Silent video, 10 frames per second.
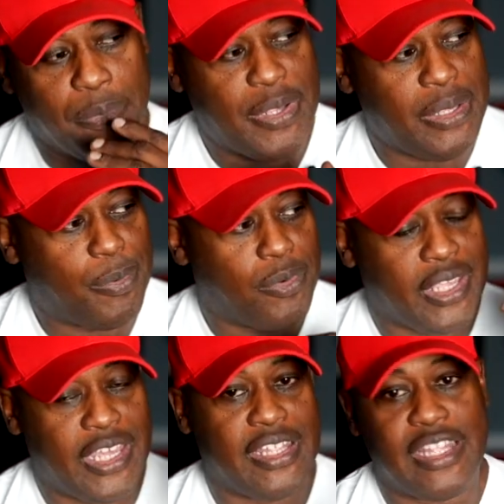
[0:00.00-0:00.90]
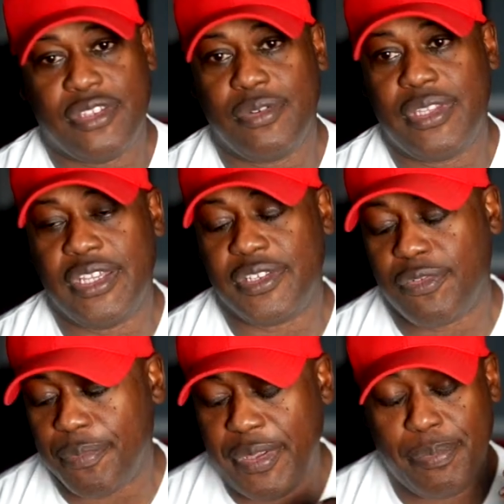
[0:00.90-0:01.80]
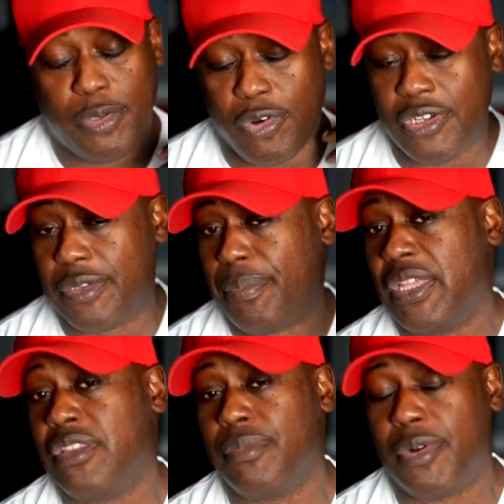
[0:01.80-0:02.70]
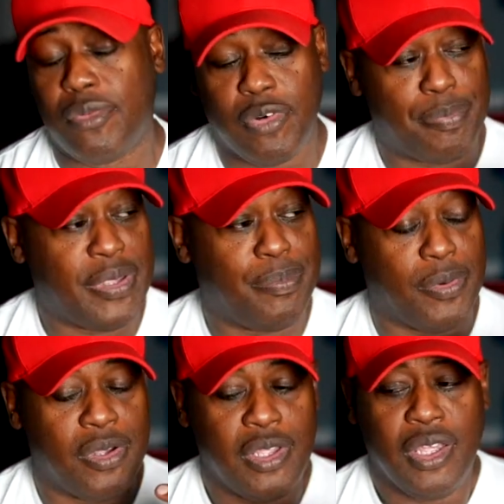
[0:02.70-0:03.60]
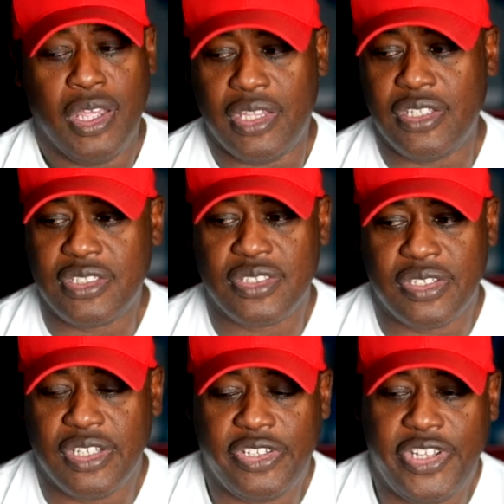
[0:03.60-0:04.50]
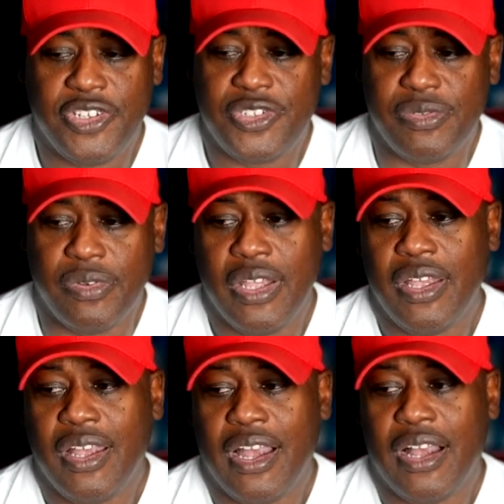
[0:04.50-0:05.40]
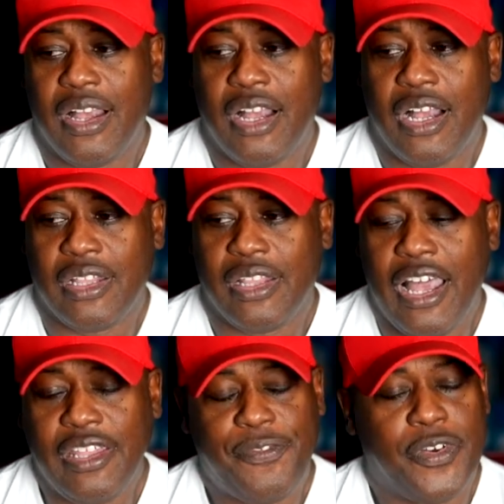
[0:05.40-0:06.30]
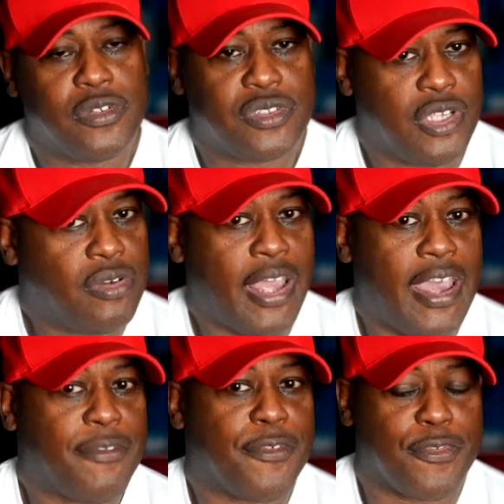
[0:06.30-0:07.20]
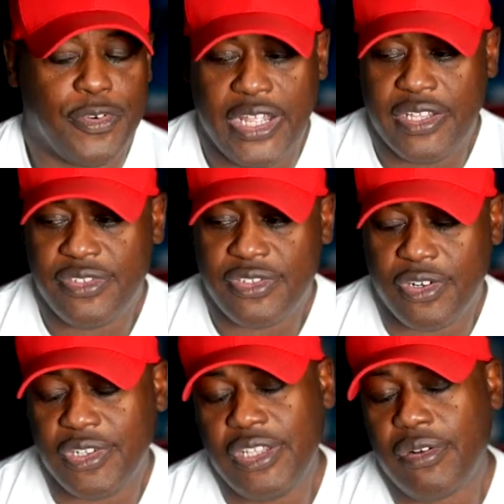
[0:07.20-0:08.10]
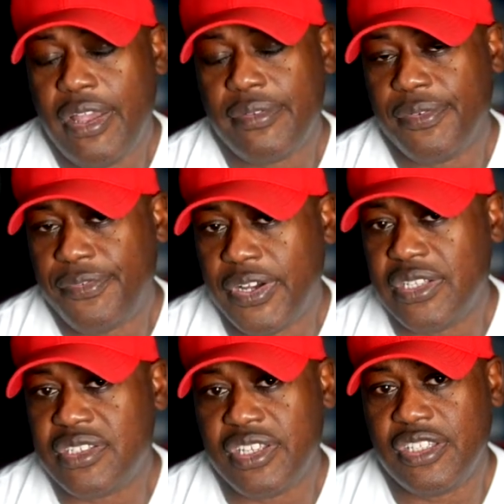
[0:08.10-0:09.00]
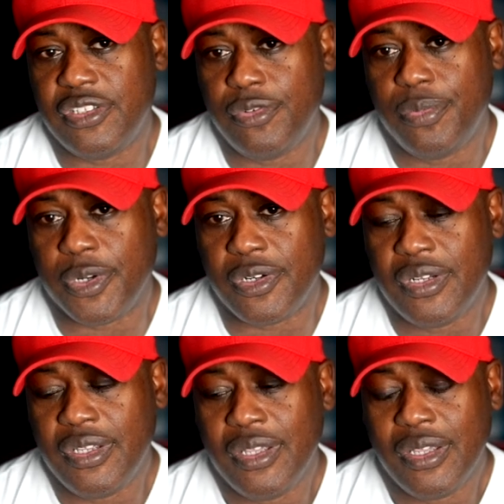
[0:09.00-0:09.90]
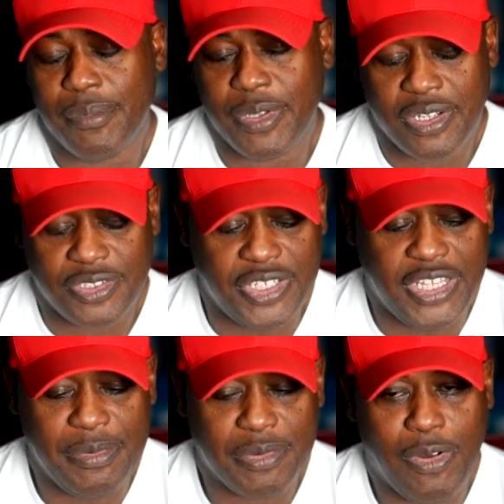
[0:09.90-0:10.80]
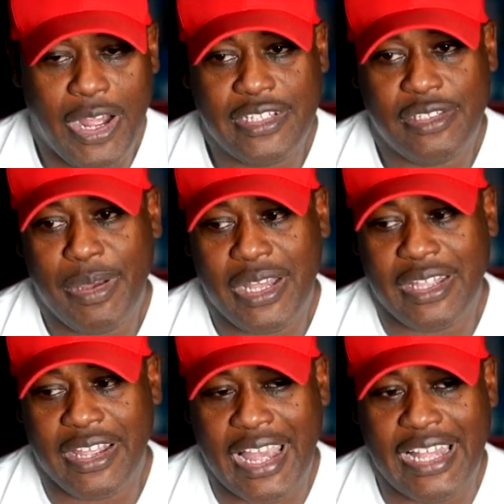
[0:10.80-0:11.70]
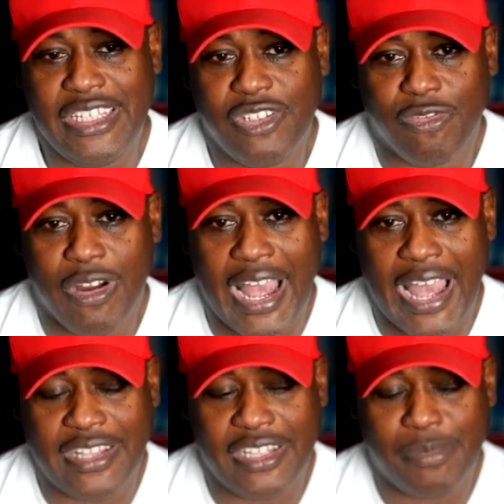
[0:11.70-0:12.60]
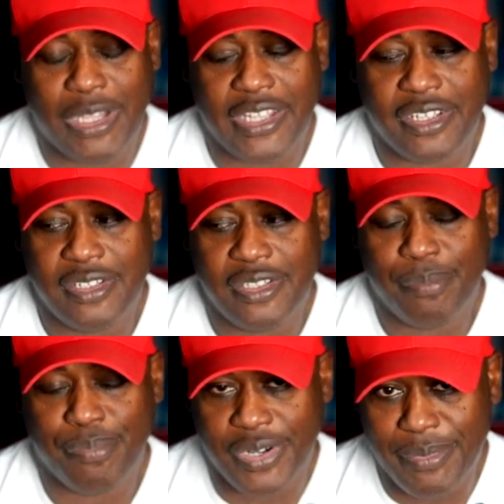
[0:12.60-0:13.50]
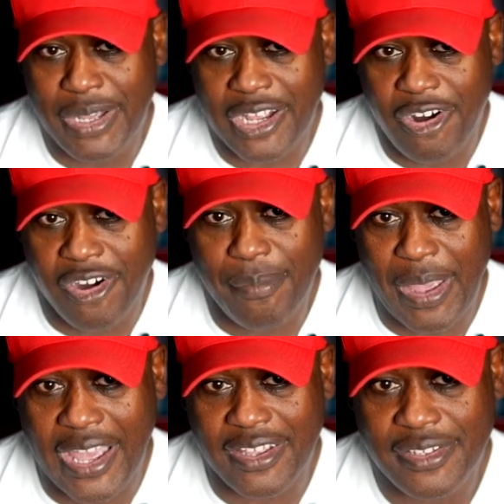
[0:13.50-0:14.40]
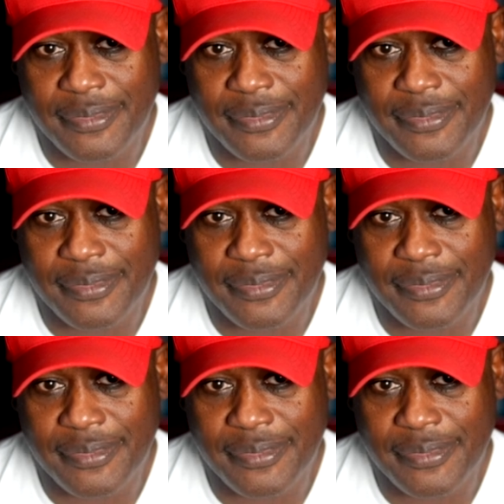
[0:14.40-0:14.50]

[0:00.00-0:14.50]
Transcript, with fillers: people cannot do things, where people aren't dependable, where people, and this is another issue a lot of folks don't have friends or they don't have the funds to get an Uber because she keeps whining about like, I need a ride. I'm like, bring my car back.